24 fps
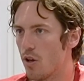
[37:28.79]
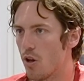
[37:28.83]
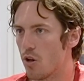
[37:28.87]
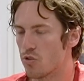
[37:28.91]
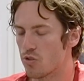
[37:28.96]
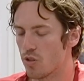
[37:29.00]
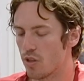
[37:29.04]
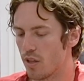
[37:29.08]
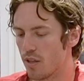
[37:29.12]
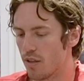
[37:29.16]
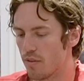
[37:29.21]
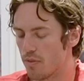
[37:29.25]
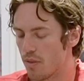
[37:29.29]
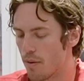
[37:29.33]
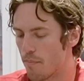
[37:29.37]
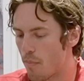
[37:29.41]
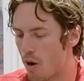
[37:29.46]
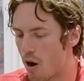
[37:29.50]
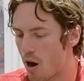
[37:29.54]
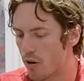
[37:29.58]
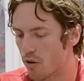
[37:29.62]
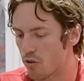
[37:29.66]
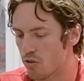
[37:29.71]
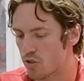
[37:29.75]
So the, the
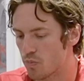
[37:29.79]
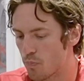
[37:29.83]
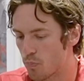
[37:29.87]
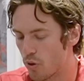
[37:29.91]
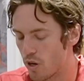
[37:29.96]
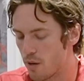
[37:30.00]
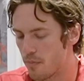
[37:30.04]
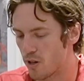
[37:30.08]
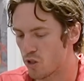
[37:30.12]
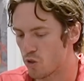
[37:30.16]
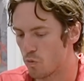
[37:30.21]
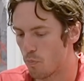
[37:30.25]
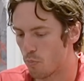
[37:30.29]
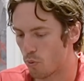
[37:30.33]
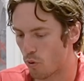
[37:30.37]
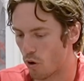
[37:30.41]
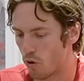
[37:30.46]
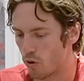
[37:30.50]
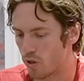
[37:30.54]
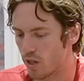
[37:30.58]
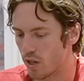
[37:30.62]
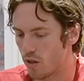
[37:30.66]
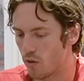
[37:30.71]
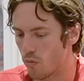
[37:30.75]
model's pretty much
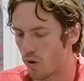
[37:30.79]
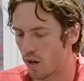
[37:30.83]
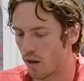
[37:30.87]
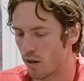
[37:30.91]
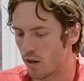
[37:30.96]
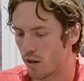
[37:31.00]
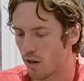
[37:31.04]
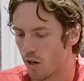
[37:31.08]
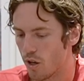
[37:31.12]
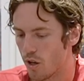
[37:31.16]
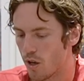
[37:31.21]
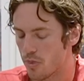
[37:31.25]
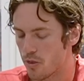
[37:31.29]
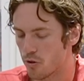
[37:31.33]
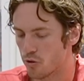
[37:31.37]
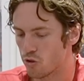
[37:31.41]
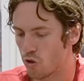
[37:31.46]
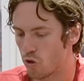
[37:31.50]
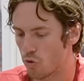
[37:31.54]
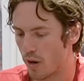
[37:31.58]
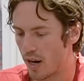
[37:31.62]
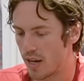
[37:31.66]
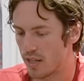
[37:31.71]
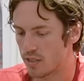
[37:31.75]
broken where there's
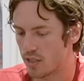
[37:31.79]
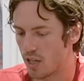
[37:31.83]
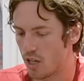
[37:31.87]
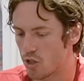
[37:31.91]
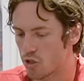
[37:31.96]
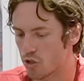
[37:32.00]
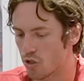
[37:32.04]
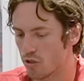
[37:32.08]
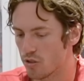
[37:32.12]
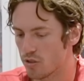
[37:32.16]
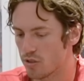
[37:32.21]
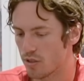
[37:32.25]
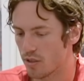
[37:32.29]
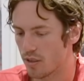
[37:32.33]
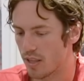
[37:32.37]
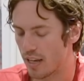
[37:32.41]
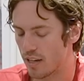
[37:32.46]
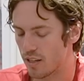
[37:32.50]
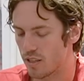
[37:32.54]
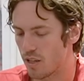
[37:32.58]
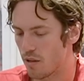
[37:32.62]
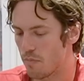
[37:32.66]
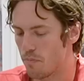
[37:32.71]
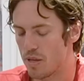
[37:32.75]
great teachers
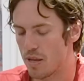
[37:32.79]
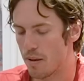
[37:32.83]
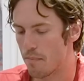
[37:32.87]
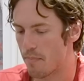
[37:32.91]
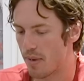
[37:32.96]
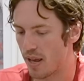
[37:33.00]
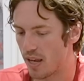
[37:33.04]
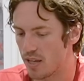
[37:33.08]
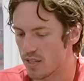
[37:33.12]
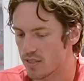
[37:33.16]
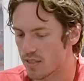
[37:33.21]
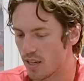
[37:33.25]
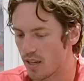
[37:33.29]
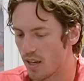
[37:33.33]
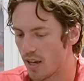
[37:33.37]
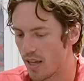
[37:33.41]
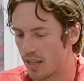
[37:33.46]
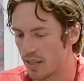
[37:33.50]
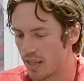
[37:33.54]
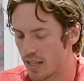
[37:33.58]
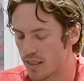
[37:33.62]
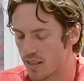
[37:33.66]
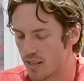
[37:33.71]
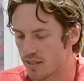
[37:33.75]
that can be amazing
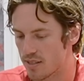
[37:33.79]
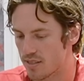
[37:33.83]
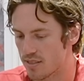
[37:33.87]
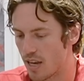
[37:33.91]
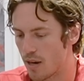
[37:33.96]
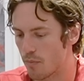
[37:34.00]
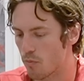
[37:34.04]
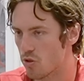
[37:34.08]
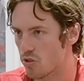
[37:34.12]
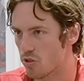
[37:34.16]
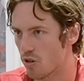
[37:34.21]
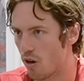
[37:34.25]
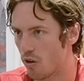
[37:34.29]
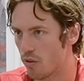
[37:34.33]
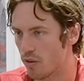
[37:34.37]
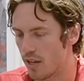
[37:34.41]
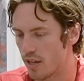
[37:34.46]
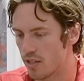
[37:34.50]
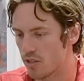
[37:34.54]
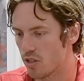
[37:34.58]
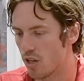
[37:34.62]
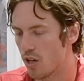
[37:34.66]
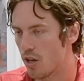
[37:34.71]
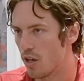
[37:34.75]
and get the same result
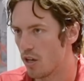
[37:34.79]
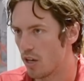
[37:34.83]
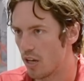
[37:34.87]
as